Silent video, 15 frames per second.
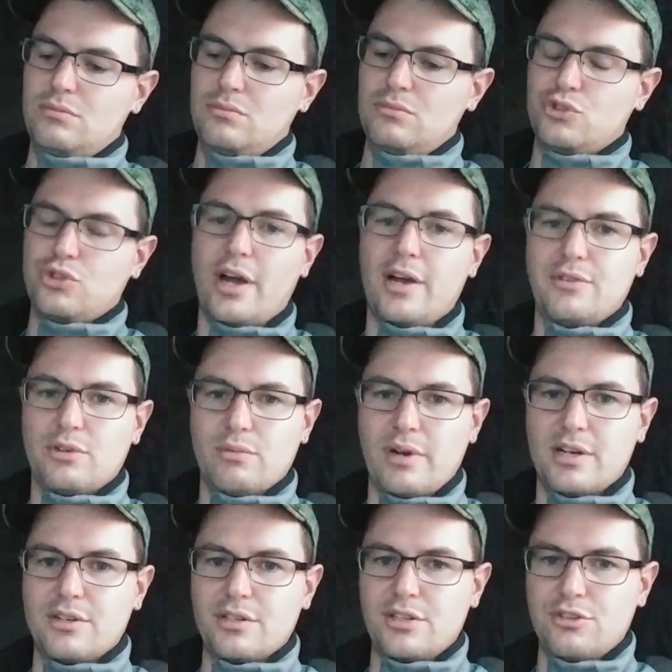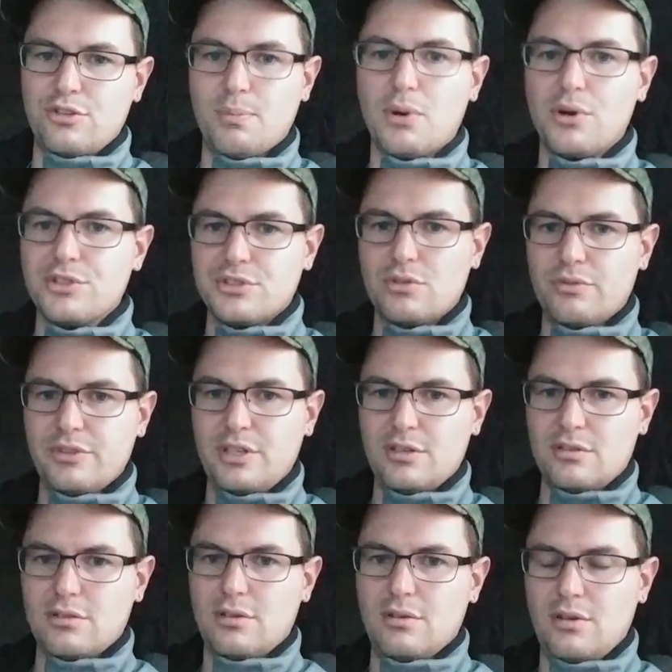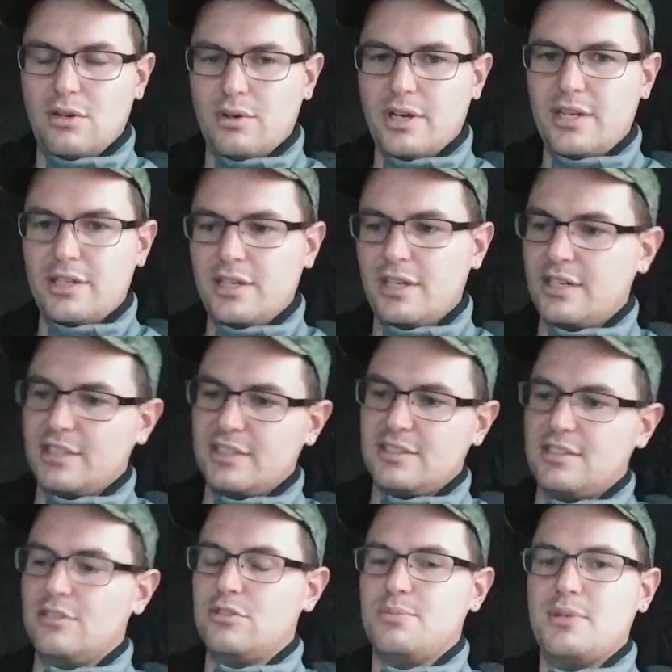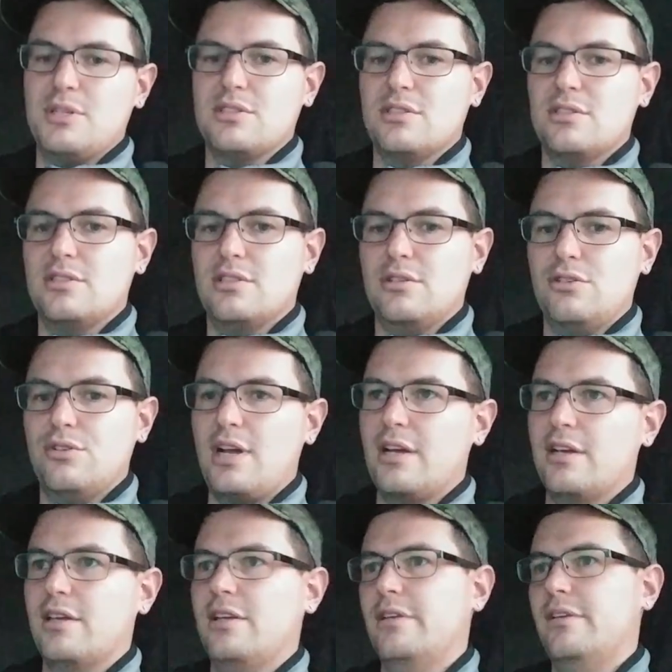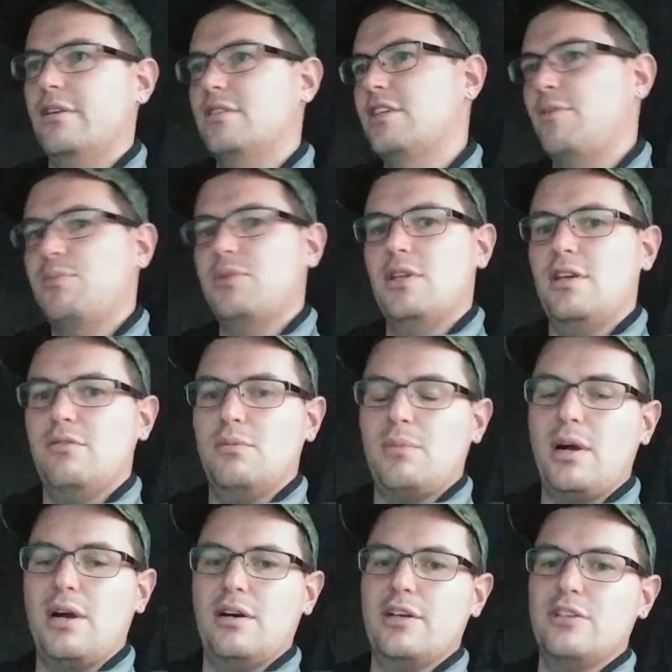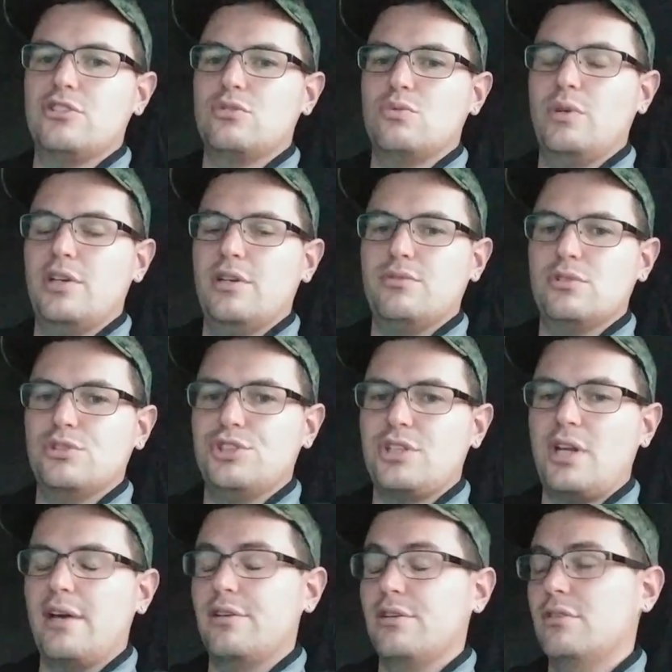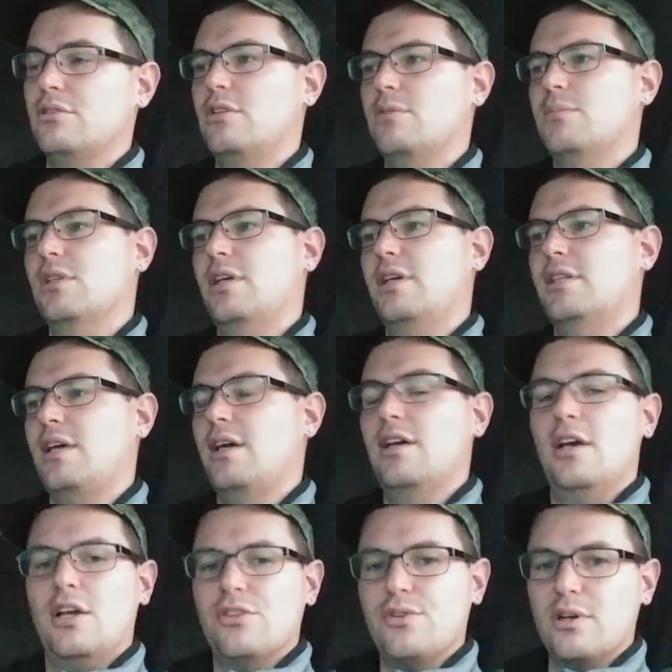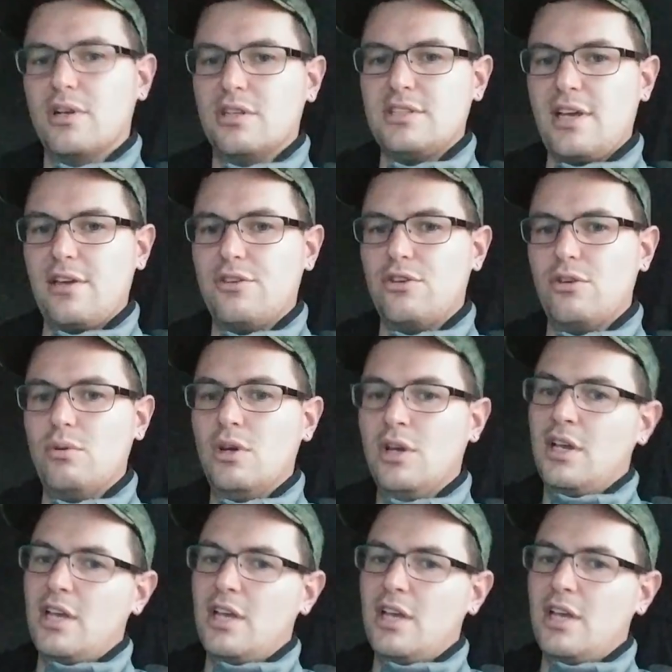driving record in your personal vehicle, okay, getting into this business, and you're not getting accepted even by like Swift or Schneider or something like that, they're going to take you.